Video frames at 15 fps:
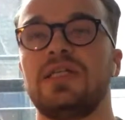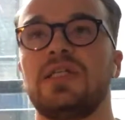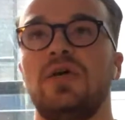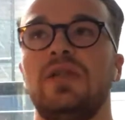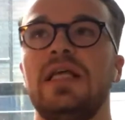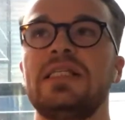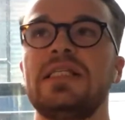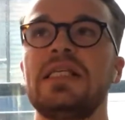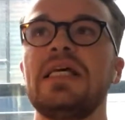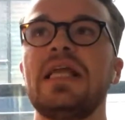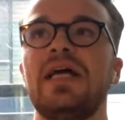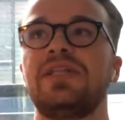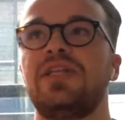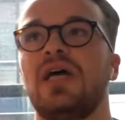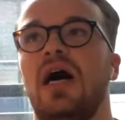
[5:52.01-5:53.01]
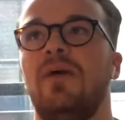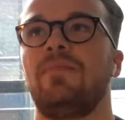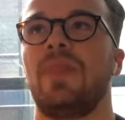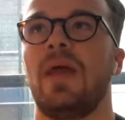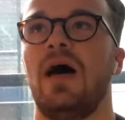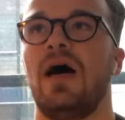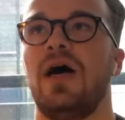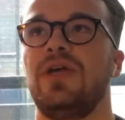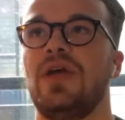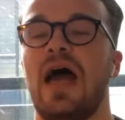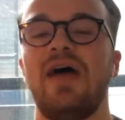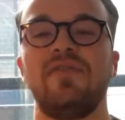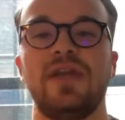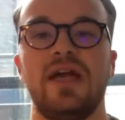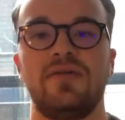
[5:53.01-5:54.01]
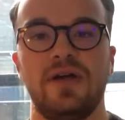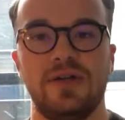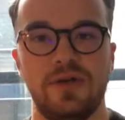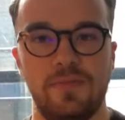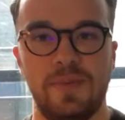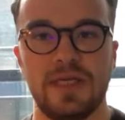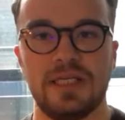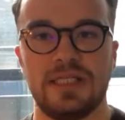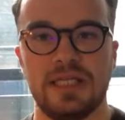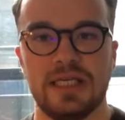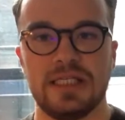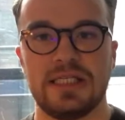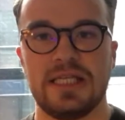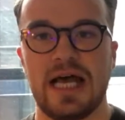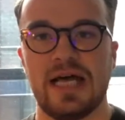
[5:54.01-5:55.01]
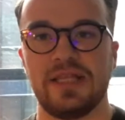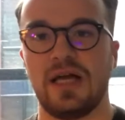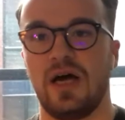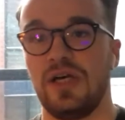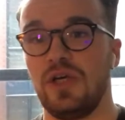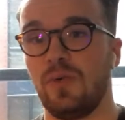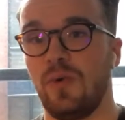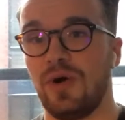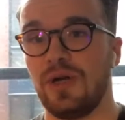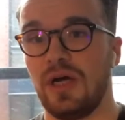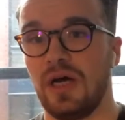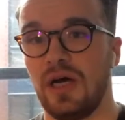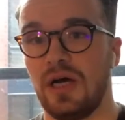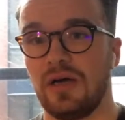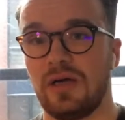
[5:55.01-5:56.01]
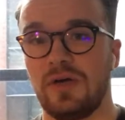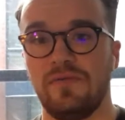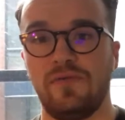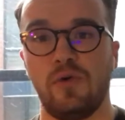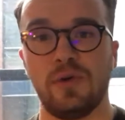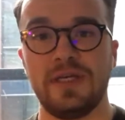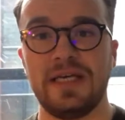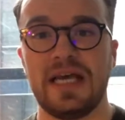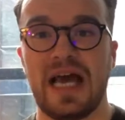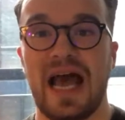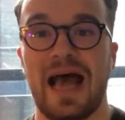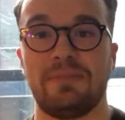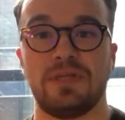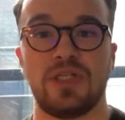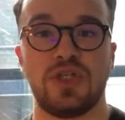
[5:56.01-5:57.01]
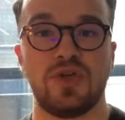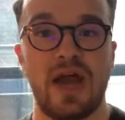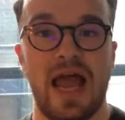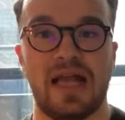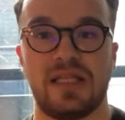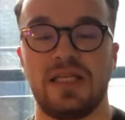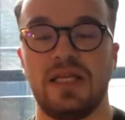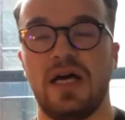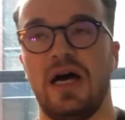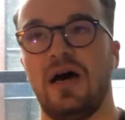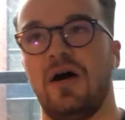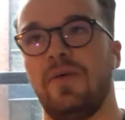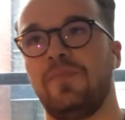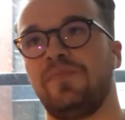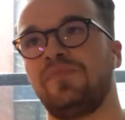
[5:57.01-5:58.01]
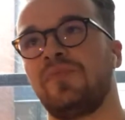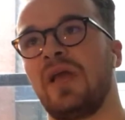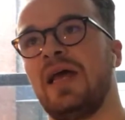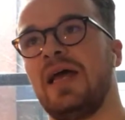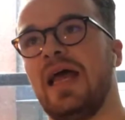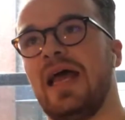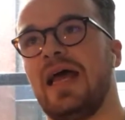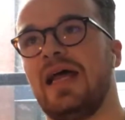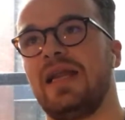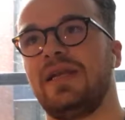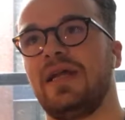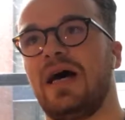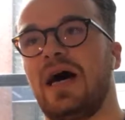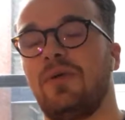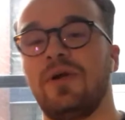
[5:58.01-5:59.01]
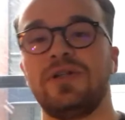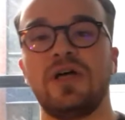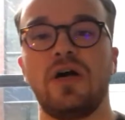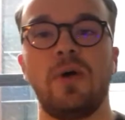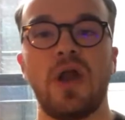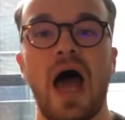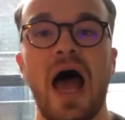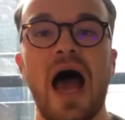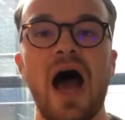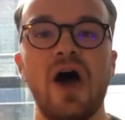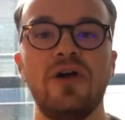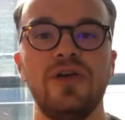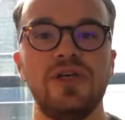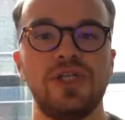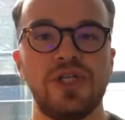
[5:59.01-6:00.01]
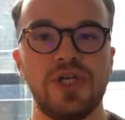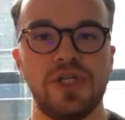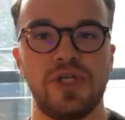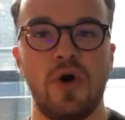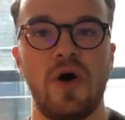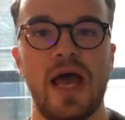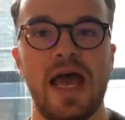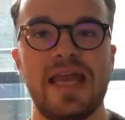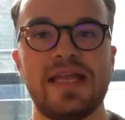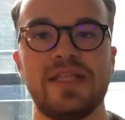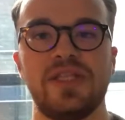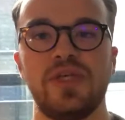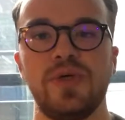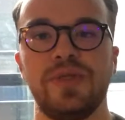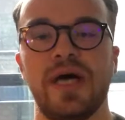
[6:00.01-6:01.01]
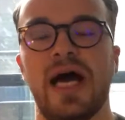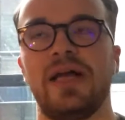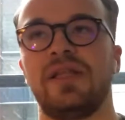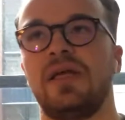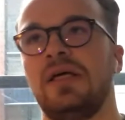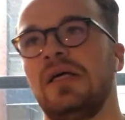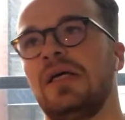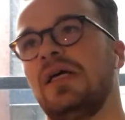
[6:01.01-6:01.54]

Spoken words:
So let's say that you have an area in your business that you want to fully abstract. And I want to talk about how you should go ahead and do that.